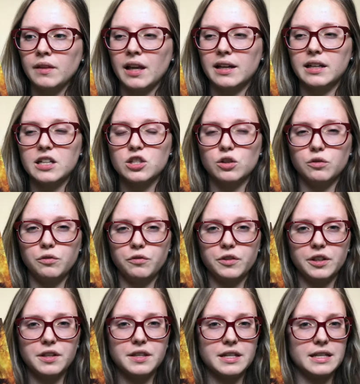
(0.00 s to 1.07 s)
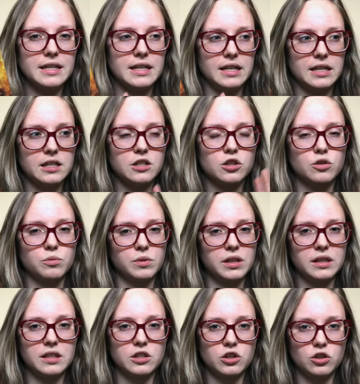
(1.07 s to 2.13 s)
and I don't feel the need to
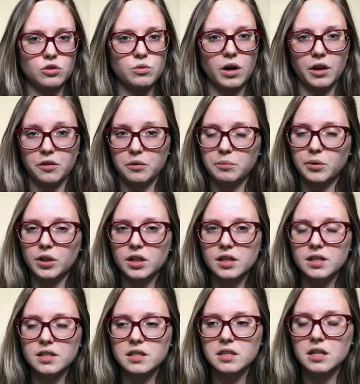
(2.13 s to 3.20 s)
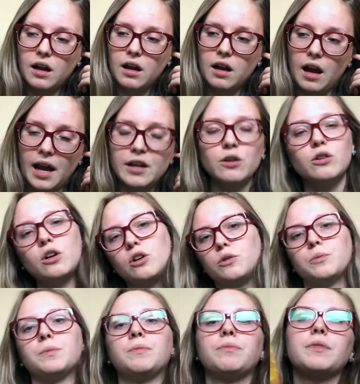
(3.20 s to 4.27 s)
read the 2 other books. I don't know.